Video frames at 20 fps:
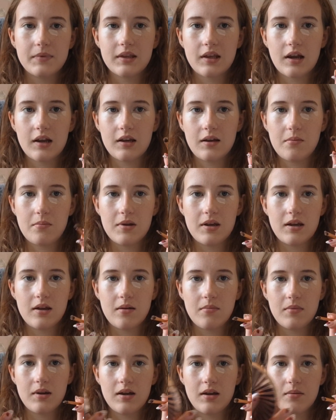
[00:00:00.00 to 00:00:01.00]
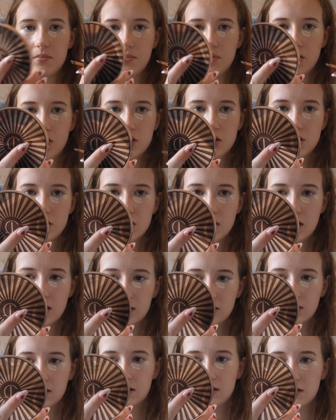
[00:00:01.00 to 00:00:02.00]
tiny mini brush,
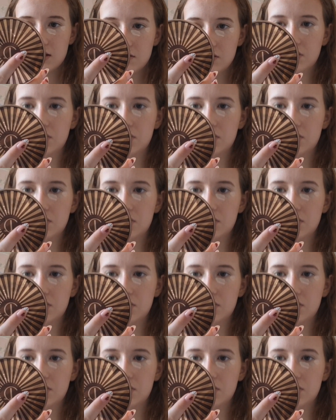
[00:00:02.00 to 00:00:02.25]
and this is